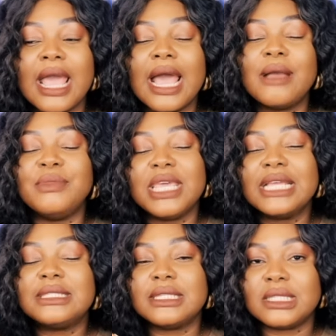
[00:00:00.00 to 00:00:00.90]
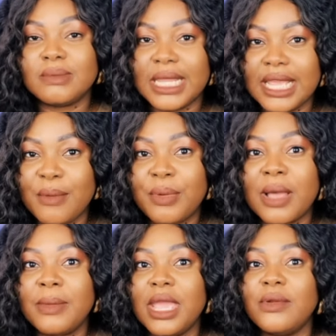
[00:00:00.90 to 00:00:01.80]
I'm yet to smell it, but
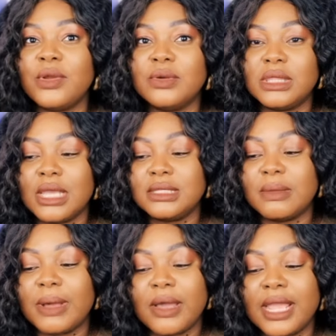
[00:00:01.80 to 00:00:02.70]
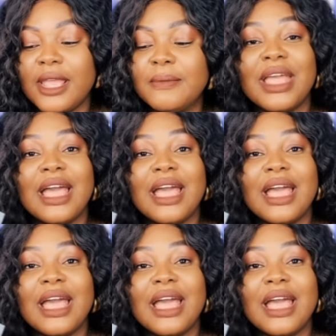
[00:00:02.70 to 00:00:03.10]
I'm hearing good things about it.